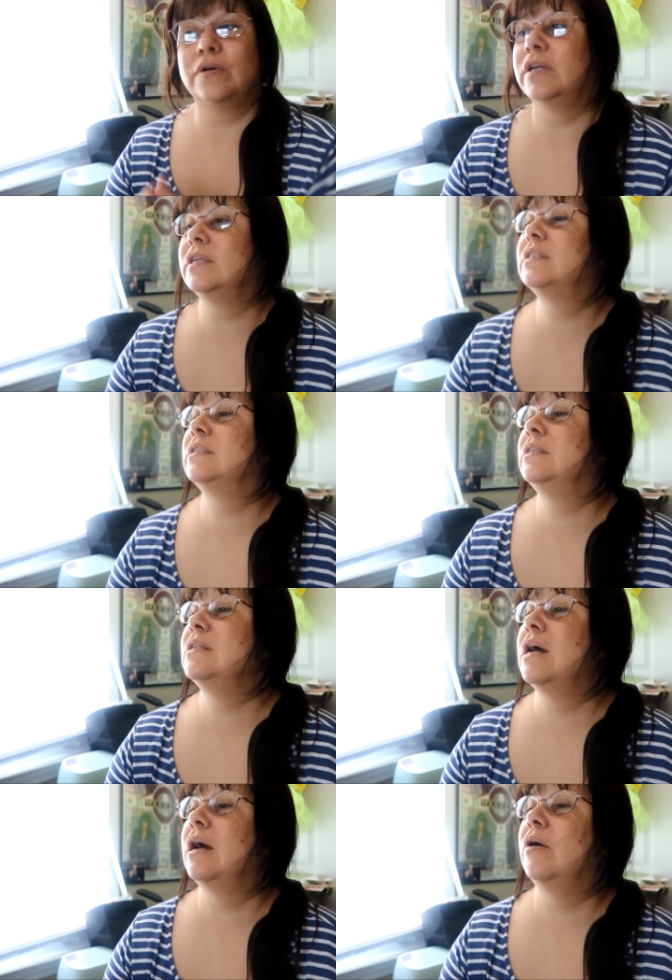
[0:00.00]
It is
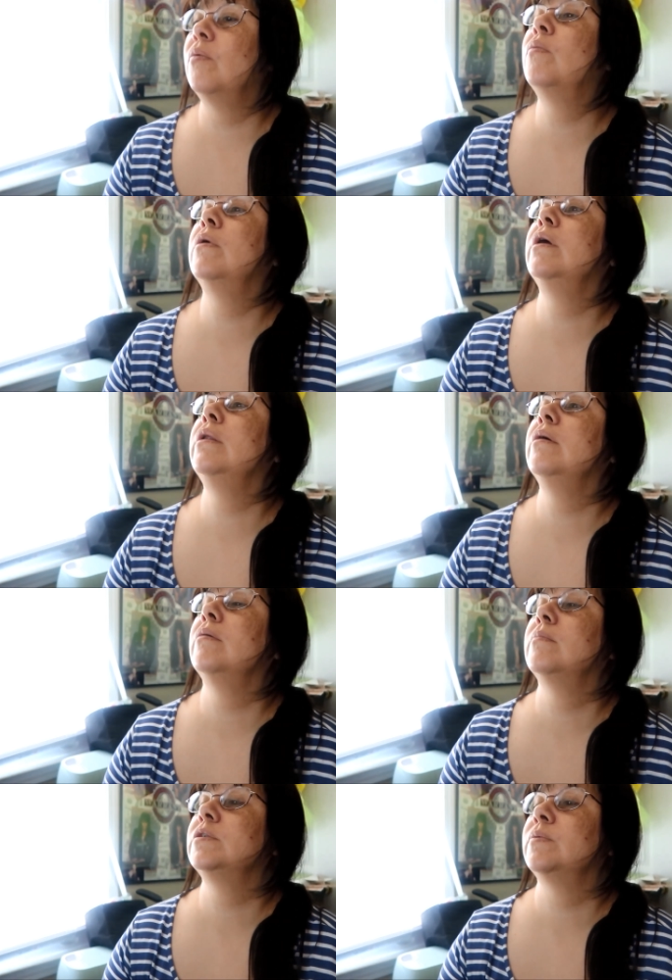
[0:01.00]
now 1,
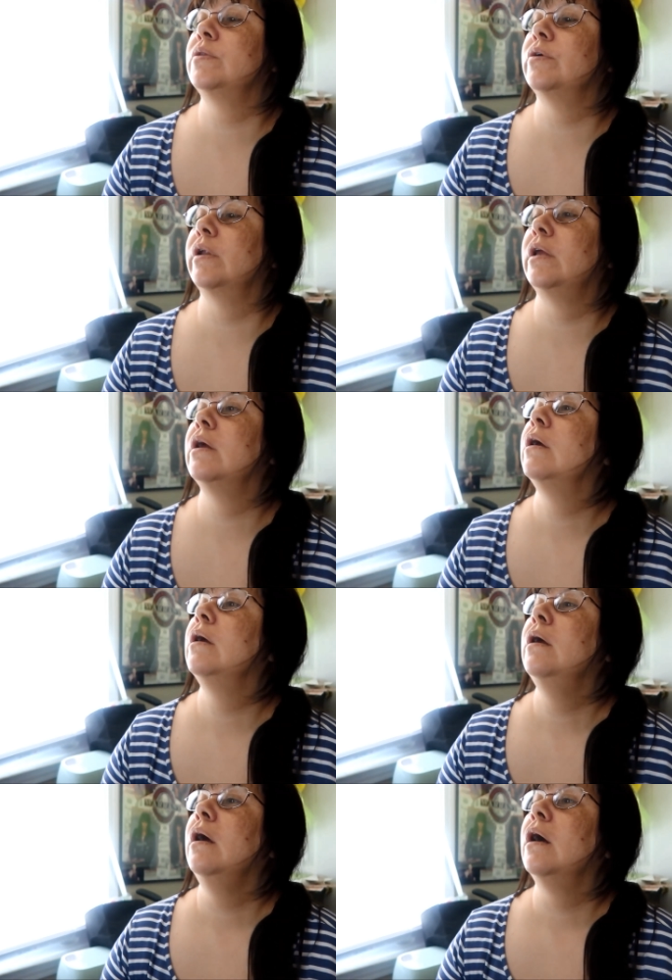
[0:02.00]
almost 1:30.
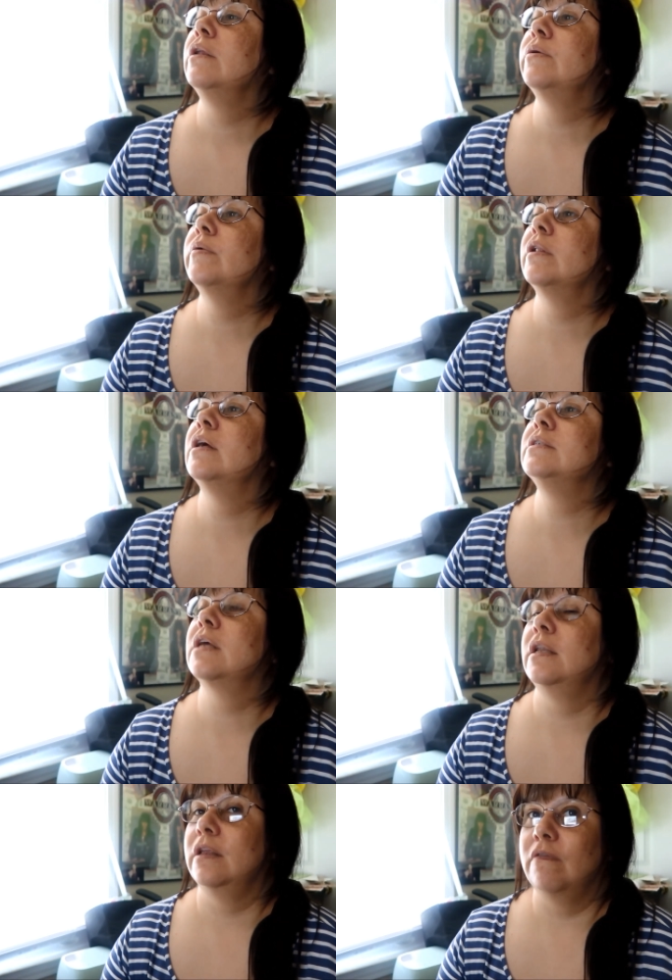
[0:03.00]
Do you
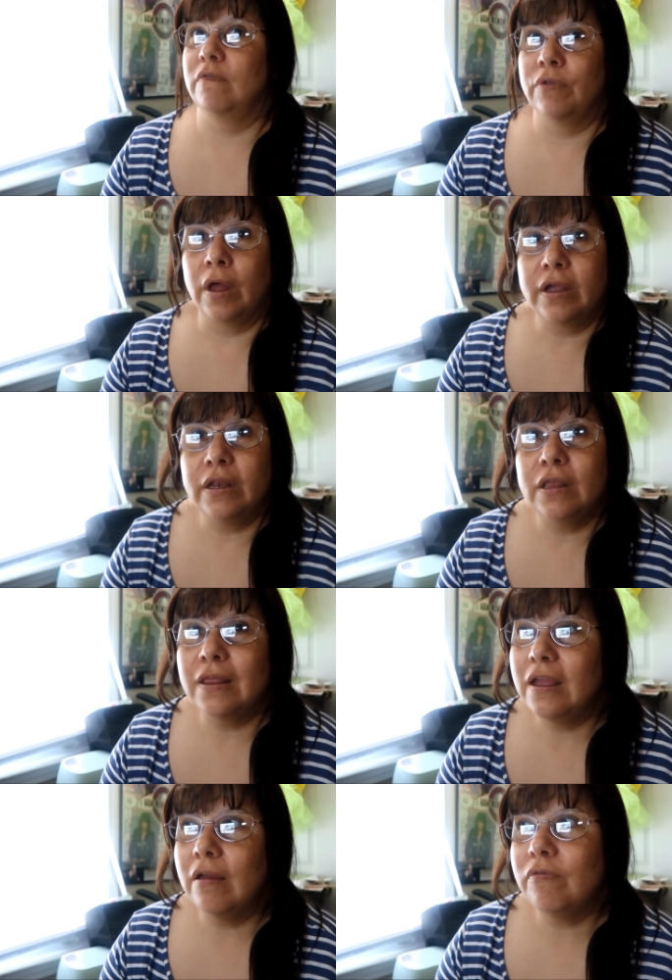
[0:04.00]
realize I didn't vlog
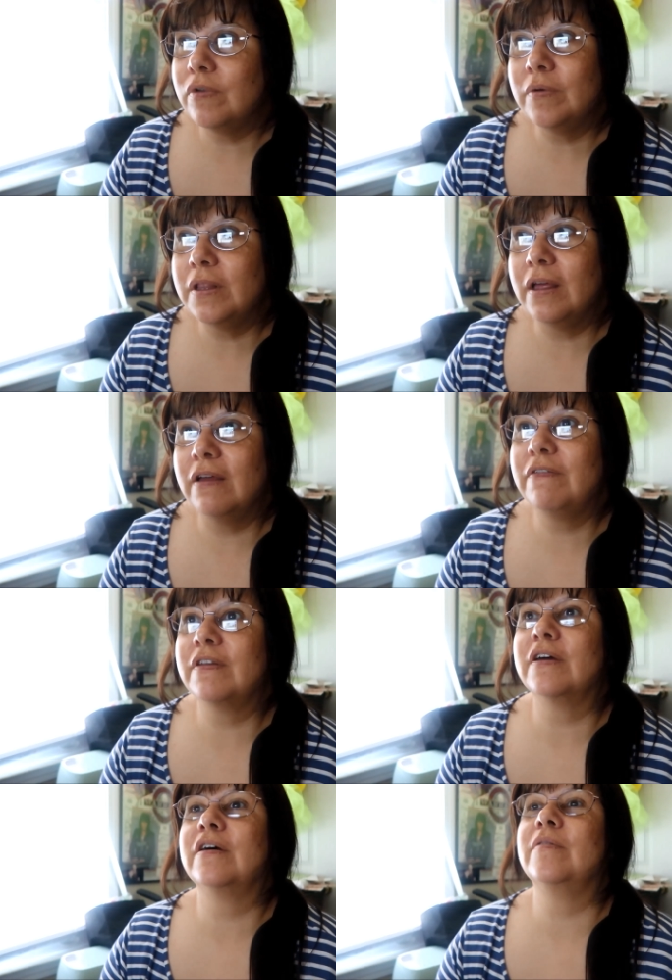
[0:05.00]
anything after we
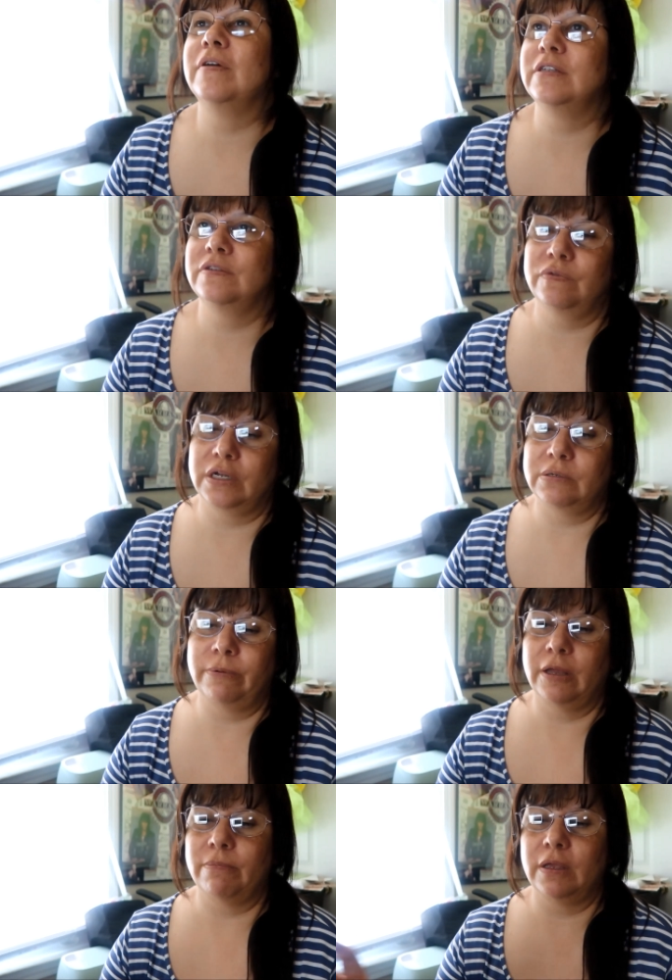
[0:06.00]
left? I just forgot to
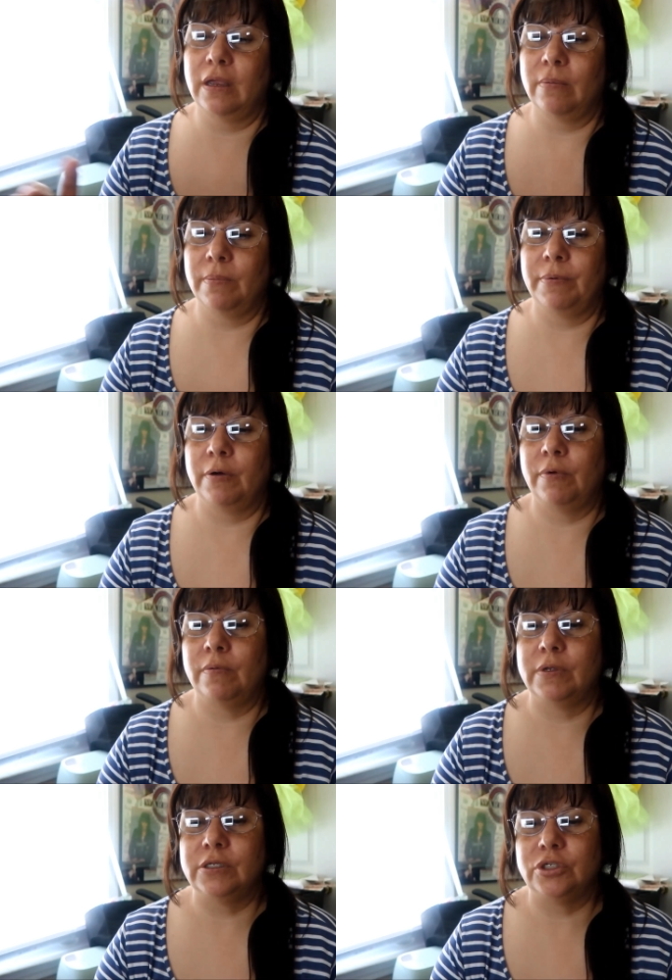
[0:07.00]
pick up the camera, but
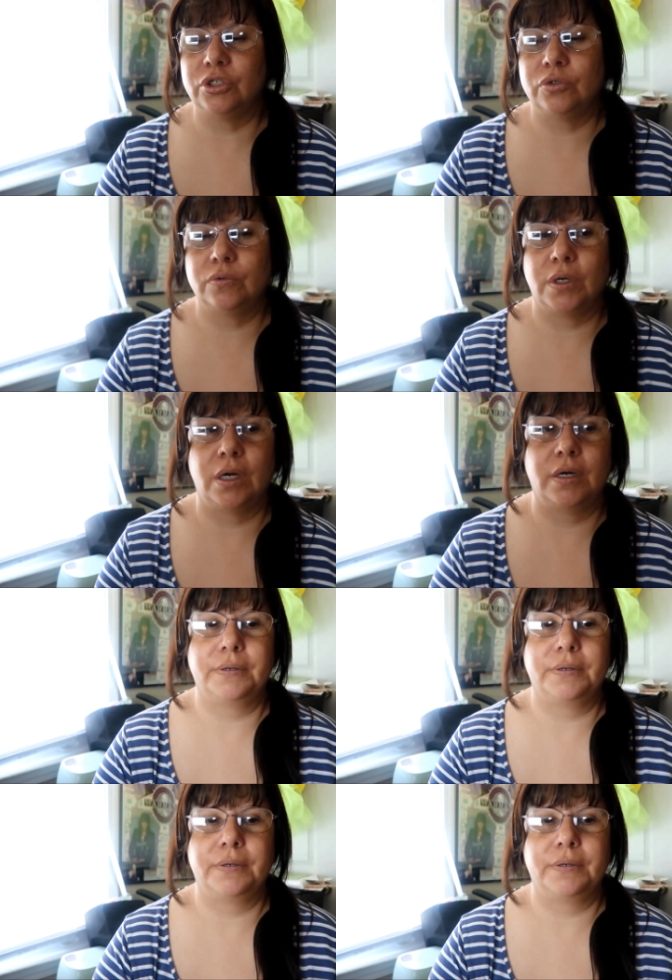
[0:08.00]
we went to,